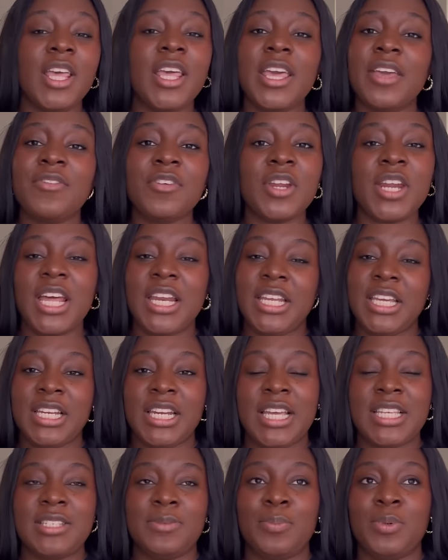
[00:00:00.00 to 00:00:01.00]
every other link
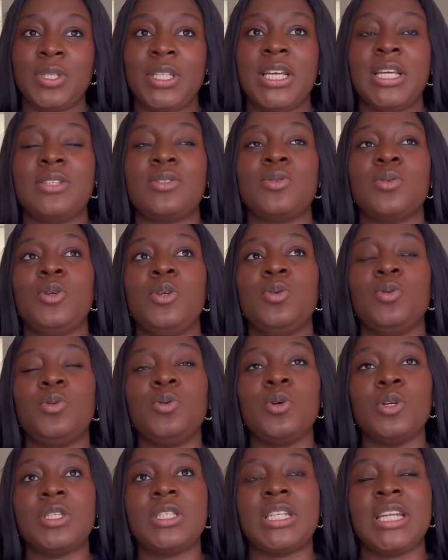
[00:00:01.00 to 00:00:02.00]
that's important. So you
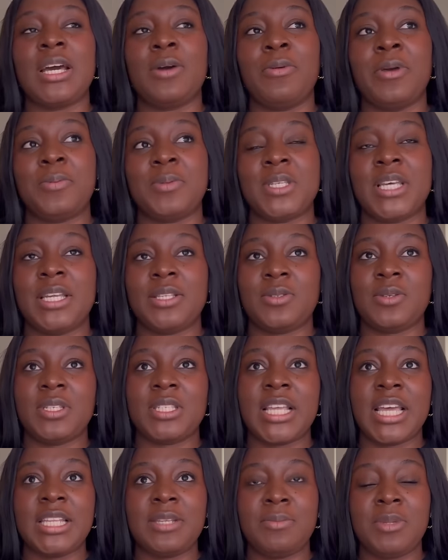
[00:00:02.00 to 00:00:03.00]
go to that website. So it's
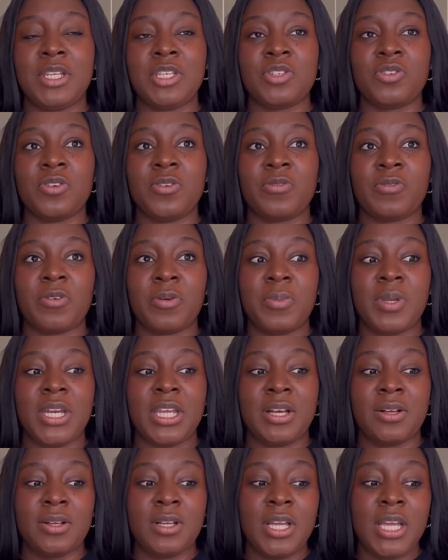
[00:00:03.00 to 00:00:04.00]
like the Ministry of
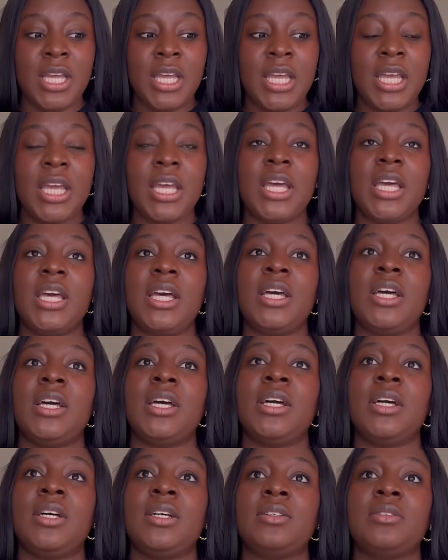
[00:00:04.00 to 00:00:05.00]
Criminal,
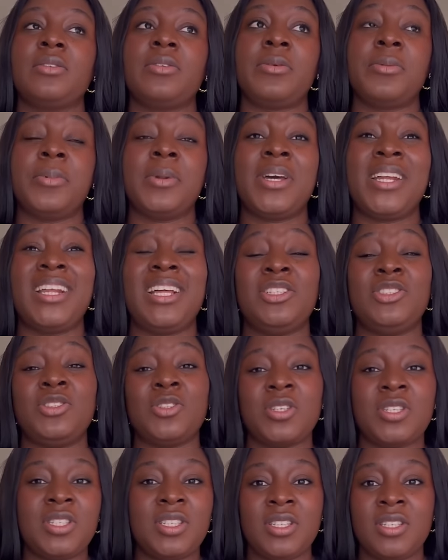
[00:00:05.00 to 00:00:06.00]
uh, Criminal and
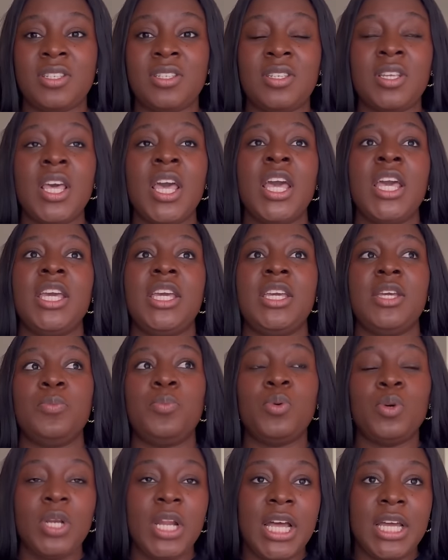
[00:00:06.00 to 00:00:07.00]
Justice in
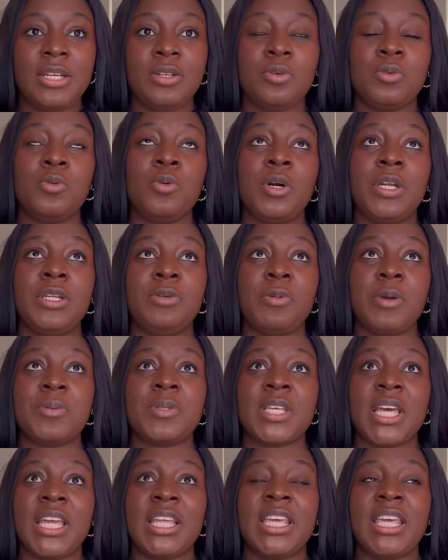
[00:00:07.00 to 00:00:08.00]
Poland. You go on the
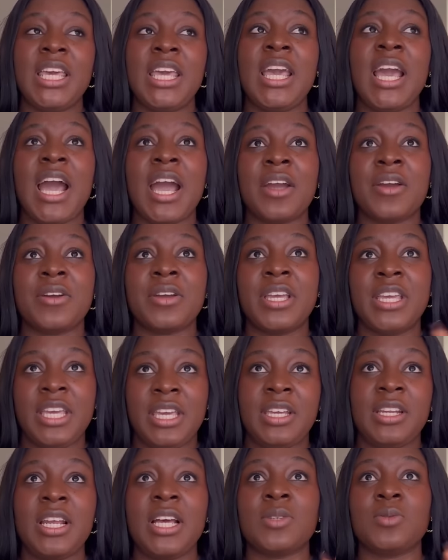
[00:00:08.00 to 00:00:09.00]
website
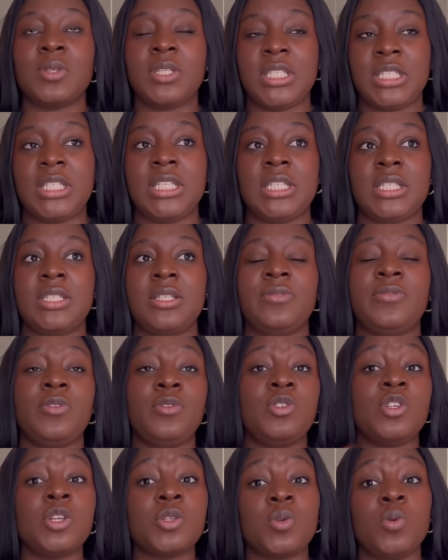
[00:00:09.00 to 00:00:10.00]
KRK. That's what it is. If
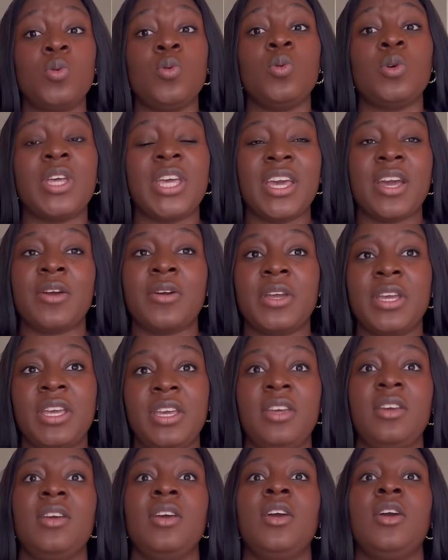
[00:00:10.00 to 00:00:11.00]
you just Google
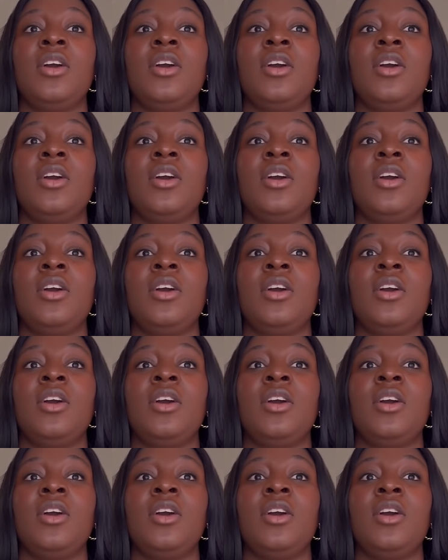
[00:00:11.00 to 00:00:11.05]
KRK,